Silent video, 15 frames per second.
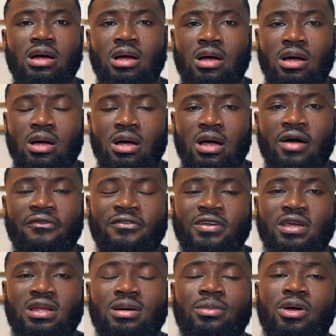
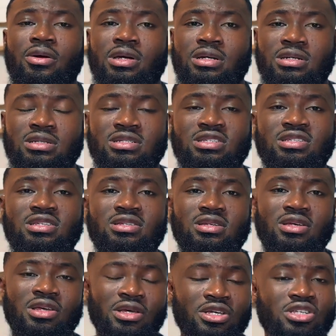African Americans
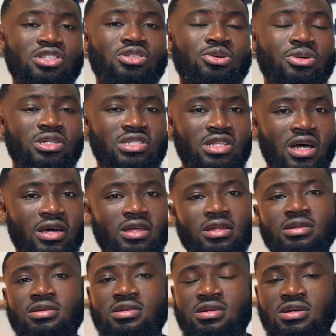history started
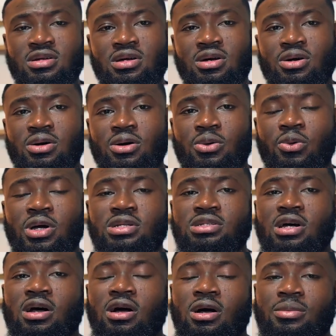when
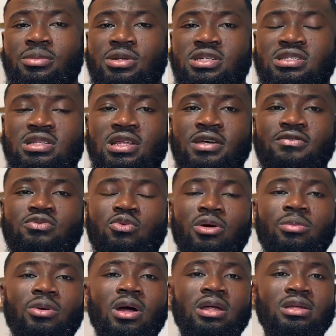the slaves were
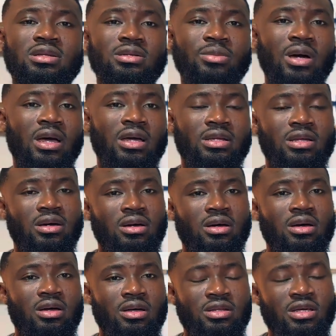brought in by the
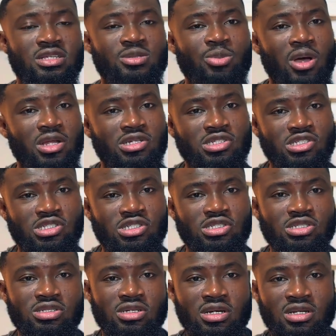
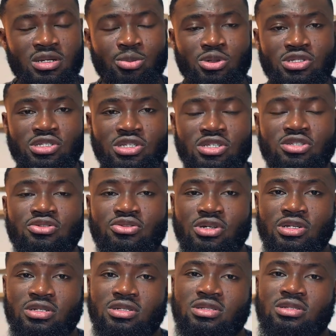Spanish and the Portuguese
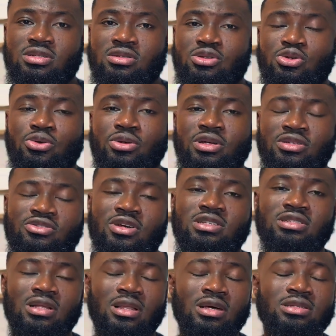traders during the
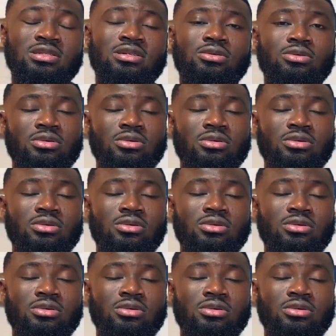transatlantic